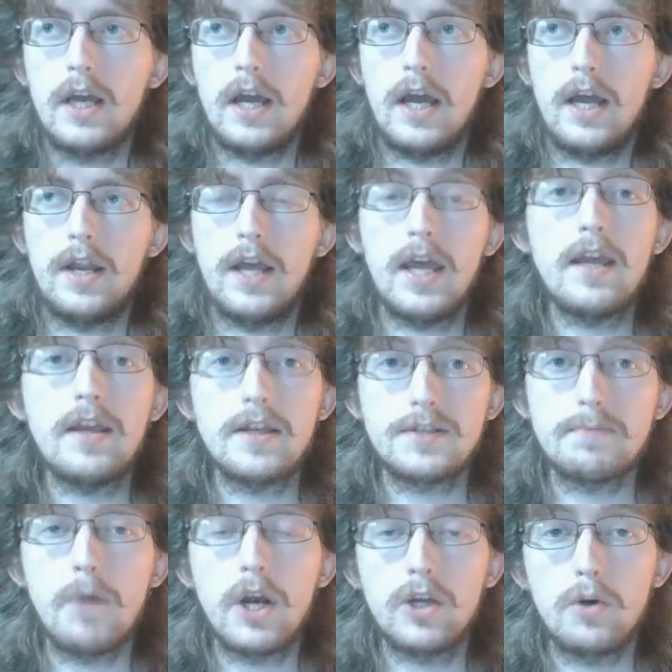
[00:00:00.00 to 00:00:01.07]
and he
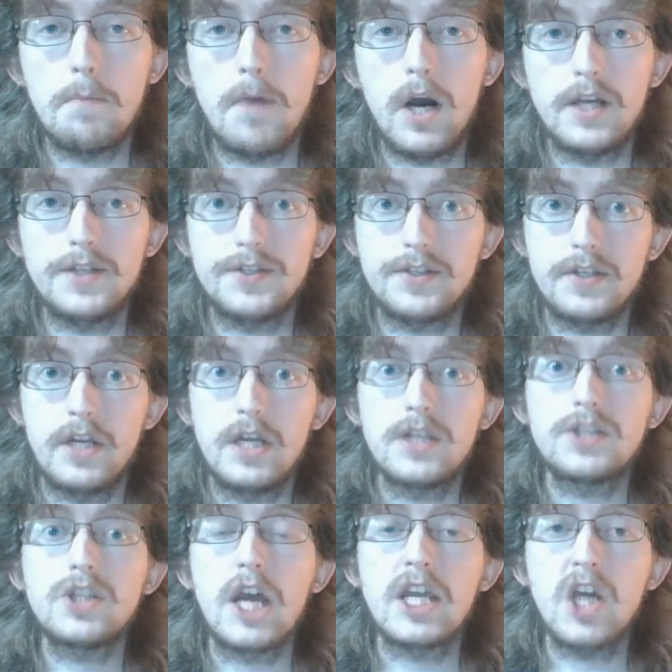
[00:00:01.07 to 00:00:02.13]
is Michael Myers'
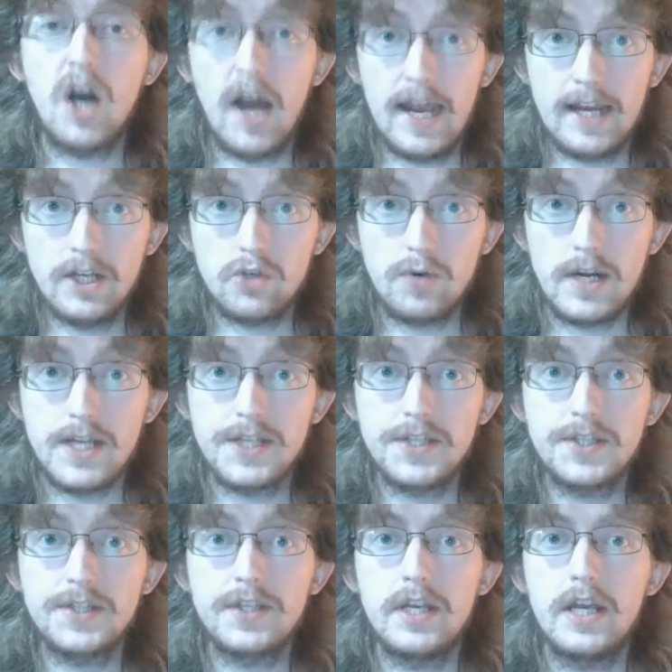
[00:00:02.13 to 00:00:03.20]

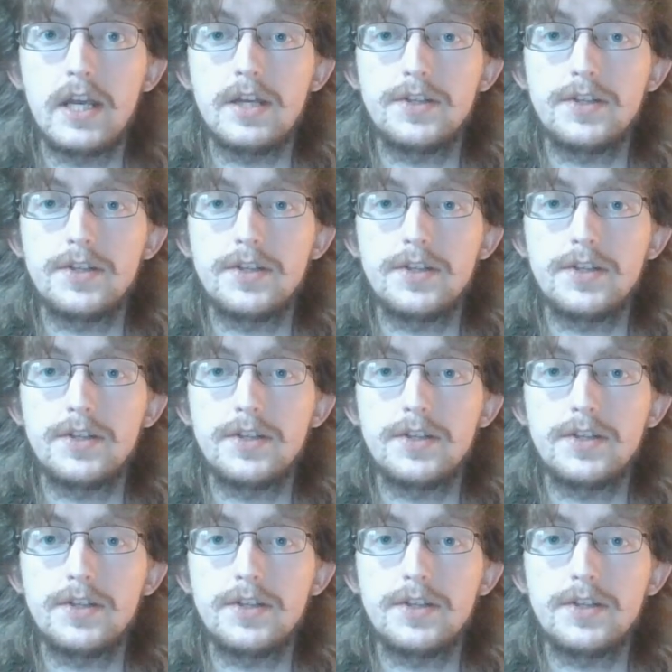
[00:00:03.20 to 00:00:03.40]
psychiatrist.